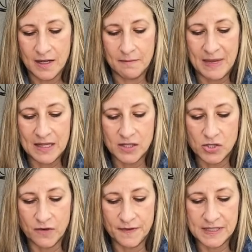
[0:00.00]
make the
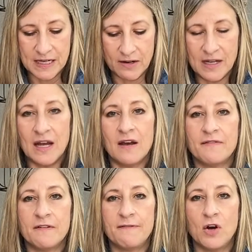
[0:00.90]
surface area of
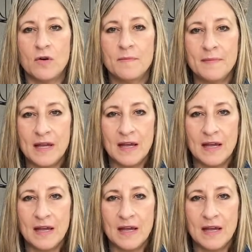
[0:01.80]
the foam